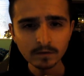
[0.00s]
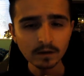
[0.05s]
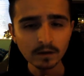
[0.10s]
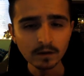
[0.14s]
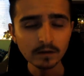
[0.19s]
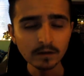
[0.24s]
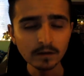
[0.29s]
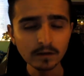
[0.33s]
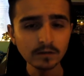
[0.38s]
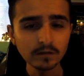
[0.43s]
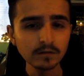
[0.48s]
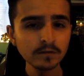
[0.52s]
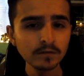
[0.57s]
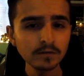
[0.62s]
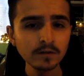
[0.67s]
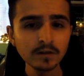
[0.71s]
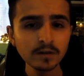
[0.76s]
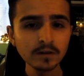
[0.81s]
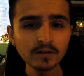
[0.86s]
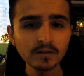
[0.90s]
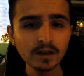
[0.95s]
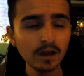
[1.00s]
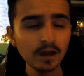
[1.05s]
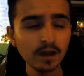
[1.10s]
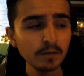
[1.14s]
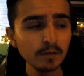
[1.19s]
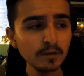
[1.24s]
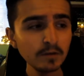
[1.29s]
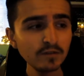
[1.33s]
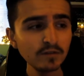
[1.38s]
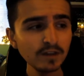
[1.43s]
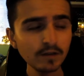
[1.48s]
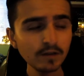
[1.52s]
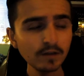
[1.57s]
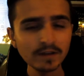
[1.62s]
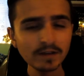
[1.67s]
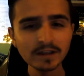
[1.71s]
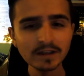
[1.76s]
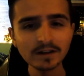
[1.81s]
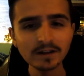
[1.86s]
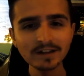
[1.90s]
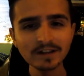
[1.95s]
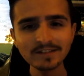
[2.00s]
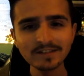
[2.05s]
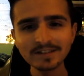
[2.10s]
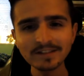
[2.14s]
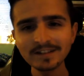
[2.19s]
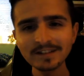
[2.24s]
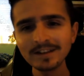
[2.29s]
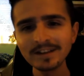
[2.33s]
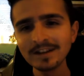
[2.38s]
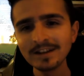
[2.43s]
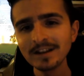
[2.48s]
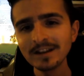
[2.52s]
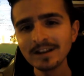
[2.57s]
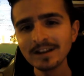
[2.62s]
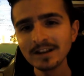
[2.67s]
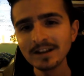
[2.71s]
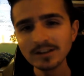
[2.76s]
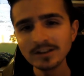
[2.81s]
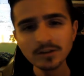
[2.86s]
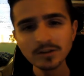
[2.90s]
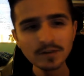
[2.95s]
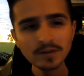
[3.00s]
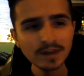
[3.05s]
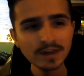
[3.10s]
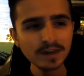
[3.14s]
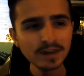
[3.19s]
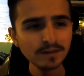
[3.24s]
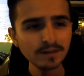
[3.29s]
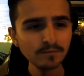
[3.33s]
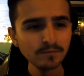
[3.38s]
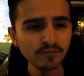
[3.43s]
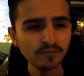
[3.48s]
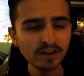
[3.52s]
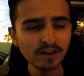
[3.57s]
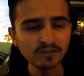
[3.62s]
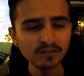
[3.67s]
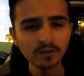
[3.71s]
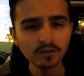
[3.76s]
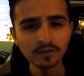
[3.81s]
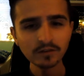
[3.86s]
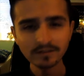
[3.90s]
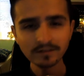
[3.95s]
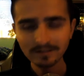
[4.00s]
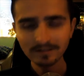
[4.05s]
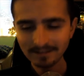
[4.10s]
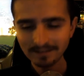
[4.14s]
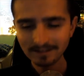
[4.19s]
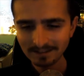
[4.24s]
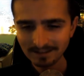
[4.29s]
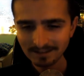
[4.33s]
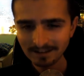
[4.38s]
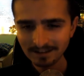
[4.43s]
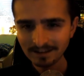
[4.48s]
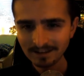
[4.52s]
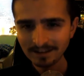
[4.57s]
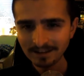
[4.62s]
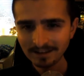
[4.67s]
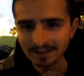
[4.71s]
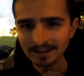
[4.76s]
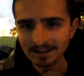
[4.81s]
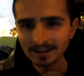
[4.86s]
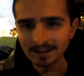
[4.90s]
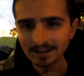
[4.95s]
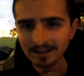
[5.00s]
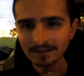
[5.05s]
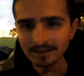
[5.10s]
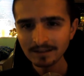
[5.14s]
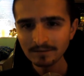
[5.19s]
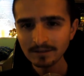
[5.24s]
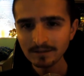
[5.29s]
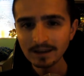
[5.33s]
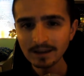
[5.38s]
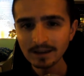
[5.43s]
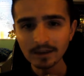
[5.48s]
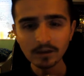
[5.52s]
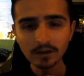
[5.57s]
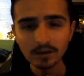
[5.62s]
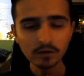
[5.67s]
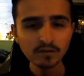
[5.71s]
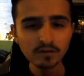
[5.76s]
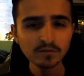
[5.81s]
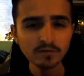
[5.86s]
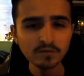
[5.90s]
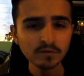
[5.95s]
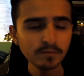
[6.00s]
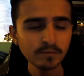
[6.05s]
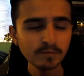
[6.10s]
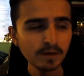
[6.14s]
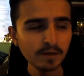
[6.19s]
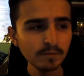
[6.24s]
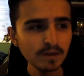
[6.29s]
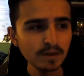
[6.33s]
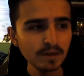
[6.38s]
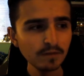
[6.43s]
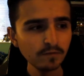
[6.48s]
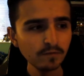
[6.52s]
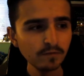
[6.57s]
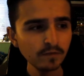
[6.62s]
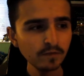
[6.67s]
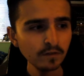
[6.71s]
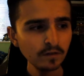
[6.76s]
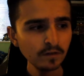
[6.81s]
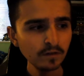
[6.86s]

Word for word: I don't know. See, I'm losing it already, guys. New year, brain's gone. Yeah, like Christmas pet peeves.